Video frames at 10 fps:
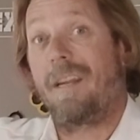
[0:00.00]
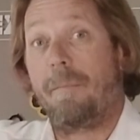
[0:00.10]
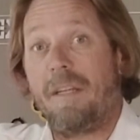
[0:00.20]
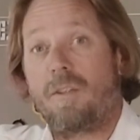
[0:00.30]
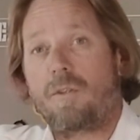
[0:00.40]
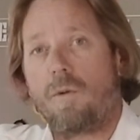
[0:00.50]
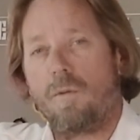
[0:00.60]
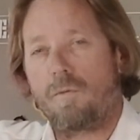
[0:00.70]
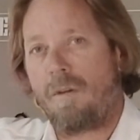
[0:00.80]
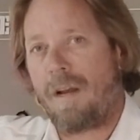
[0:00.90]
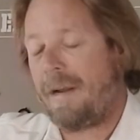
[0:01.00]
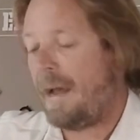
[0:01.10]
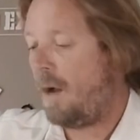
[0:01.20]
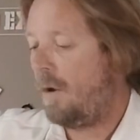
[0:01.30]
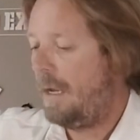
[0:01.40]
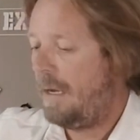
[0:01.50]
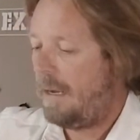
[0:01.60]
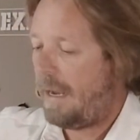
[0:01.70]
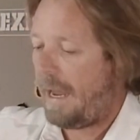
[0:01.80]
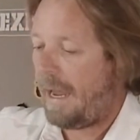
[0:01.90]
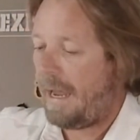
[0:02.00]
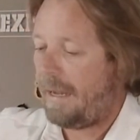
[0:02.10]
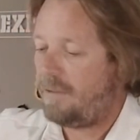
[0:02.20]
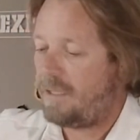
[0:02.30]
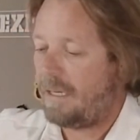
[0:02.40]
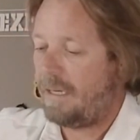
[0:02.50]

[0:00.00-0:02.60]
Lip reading: going to be installed right now, and